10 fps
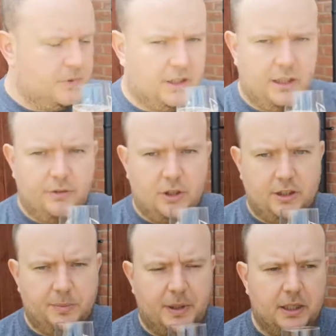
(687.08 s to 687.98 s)
I think we've gone
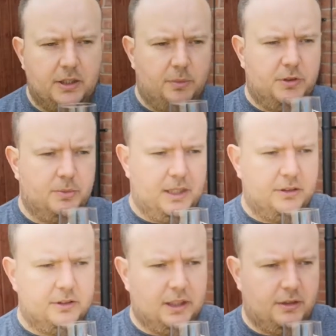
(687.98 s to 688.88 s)
into partnership with someone
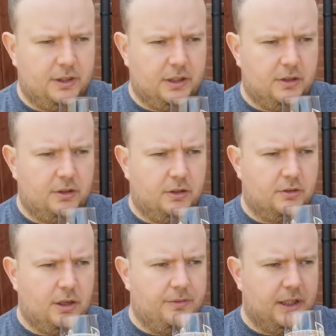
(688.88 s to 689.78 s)
else now. I think I heard on the
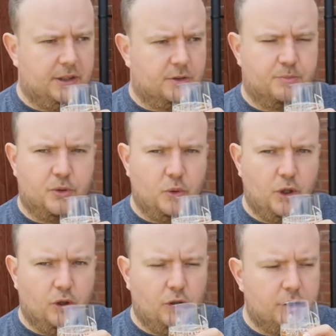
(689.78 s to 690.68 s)
grapevine it's Brew
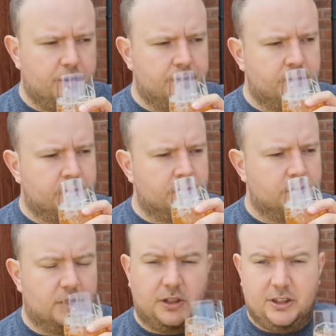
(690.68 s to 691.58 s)
York.
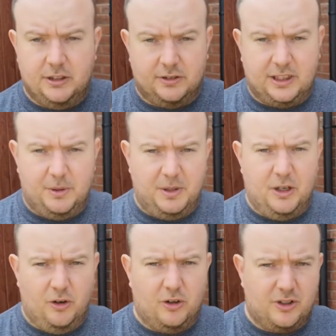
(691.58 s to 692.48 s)
So they're still sticking with
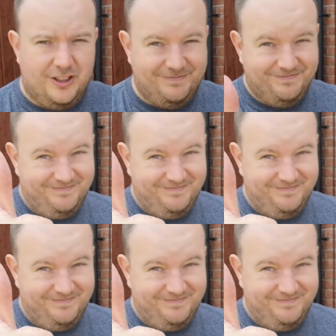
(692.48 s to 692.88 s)
Yorkshire.